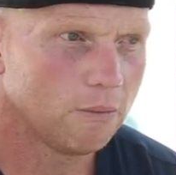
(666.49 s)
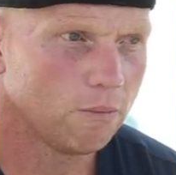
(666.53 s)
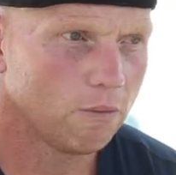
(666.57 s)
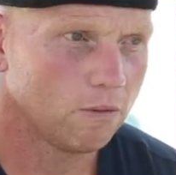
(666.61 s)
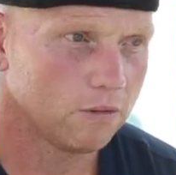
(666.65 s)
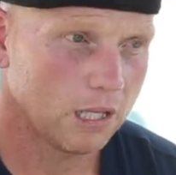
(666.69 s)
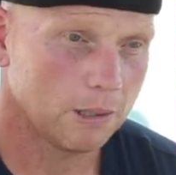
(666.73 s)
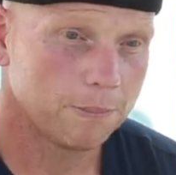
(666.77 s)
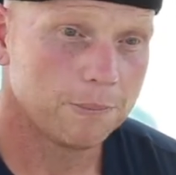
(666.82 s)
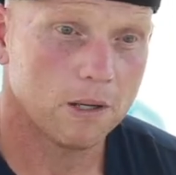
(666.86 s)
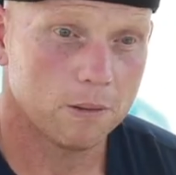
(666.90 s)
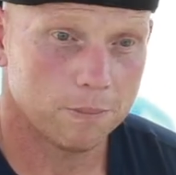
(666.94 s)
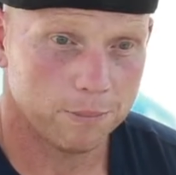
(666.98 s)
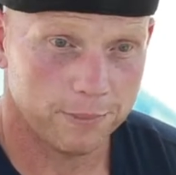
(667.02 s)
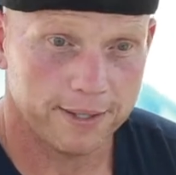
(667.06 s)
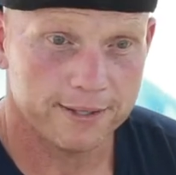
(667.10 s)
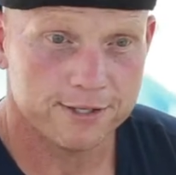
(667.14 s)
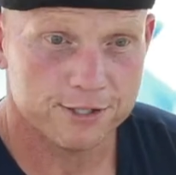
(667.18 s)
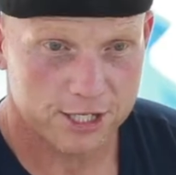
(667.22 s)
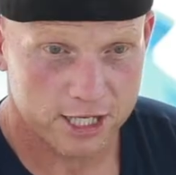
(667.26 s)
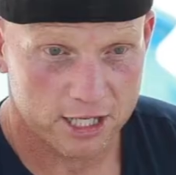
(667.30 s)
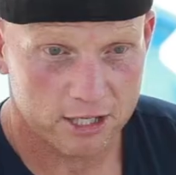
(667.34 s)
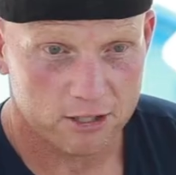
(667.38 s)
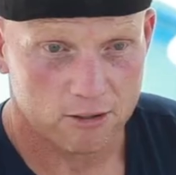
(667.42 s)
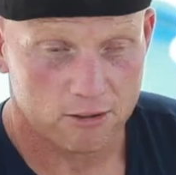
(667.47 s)
Well, they put me
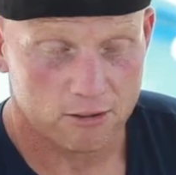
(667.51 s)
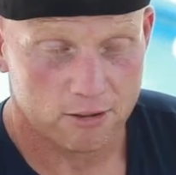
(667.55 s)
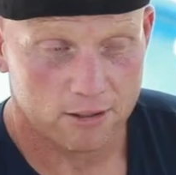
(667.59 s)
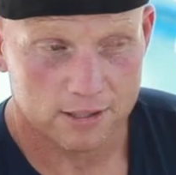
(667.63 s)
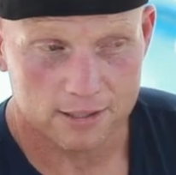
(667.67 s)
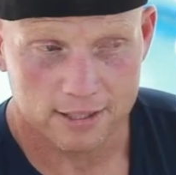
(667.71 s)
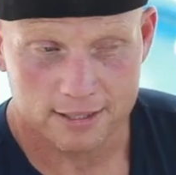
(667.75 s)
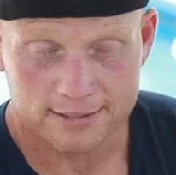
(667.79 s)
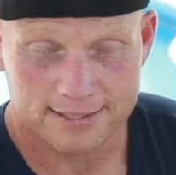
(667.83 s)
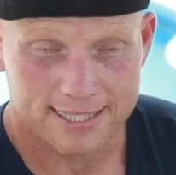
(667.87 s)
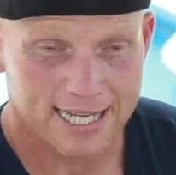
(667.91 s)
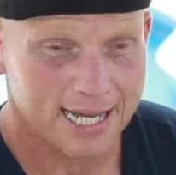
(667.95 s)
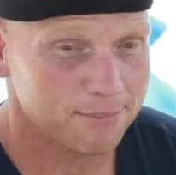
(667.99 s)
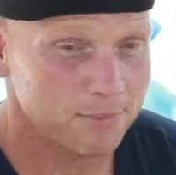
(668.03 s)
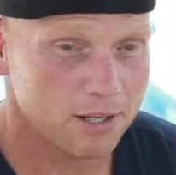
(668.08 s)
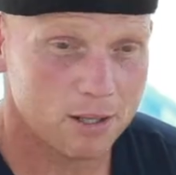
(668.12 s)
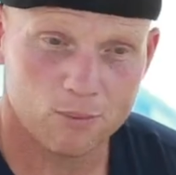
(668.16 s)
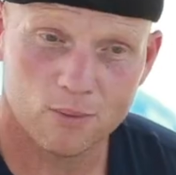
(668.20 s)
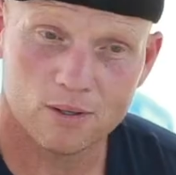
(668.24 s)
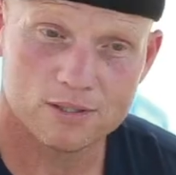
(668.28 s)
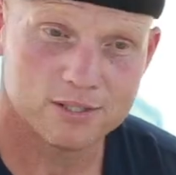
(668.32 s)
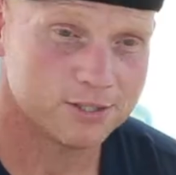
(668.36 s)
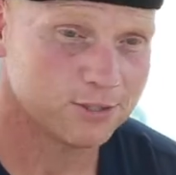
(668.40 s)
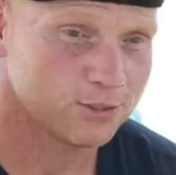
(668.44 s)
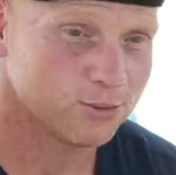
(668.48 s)
in jail, and this time I
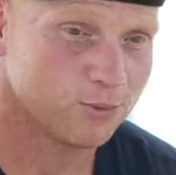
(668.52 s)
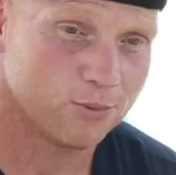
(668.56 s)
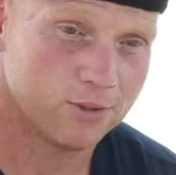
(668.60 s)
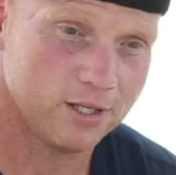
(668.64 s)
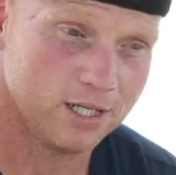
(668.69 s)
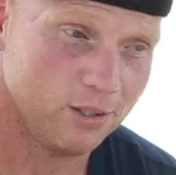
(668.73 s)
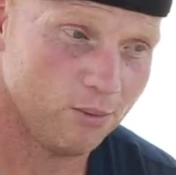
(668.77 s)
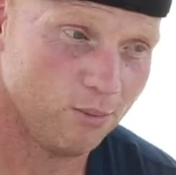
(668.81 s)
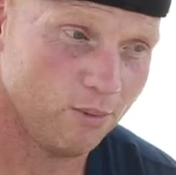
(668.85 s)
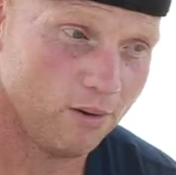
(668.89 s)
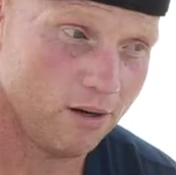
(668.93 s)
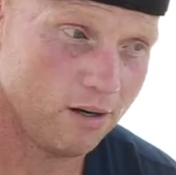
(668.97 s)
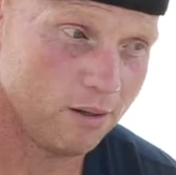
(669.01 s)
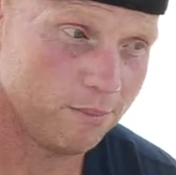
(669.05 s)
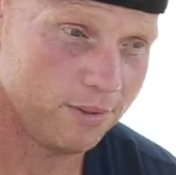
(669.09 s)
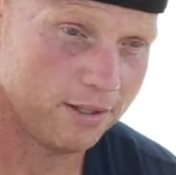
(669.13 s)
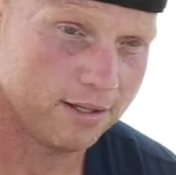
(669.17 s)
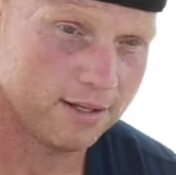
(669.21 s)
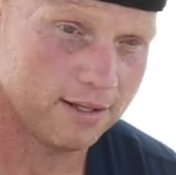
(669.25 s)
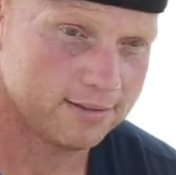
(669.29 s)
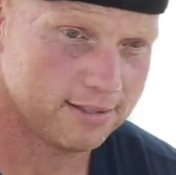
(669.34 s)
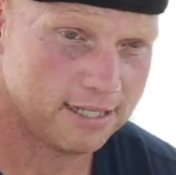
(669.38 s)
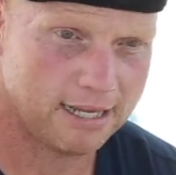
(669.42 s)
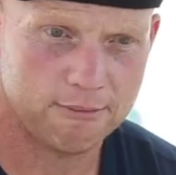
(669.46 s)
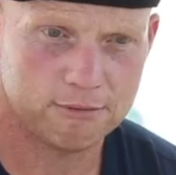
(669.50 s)
wasn't going anywhere
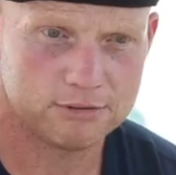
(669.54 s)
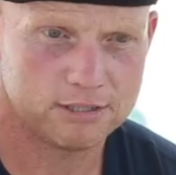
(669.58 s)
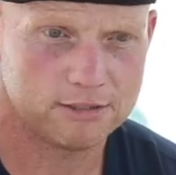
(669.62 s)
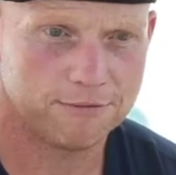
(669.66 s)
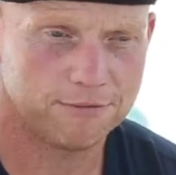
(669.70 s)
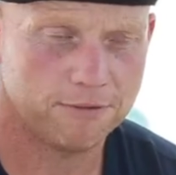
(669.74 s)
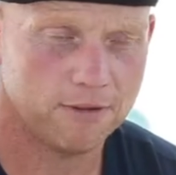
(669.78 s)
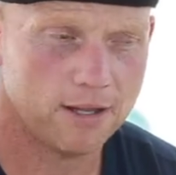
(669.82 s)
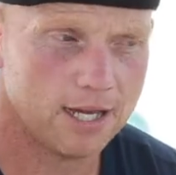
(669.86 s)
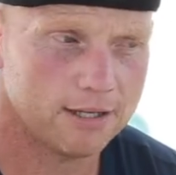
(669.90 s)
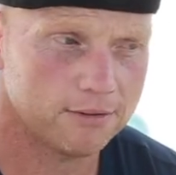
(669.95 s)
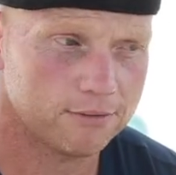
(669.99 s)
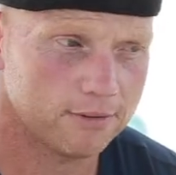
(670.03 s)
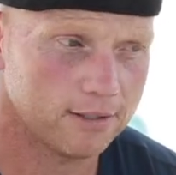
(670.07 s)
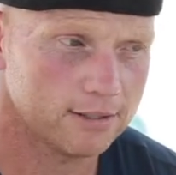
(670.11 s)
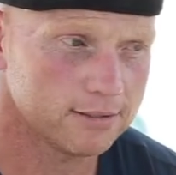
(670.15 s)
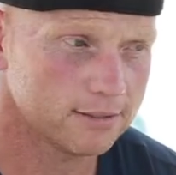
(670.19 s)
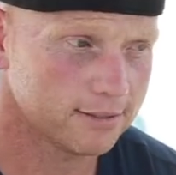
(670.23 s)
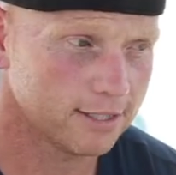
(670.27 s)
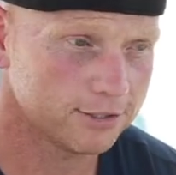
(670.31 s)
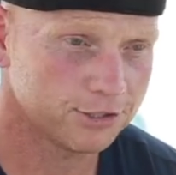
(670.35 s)
because I was a flight risk.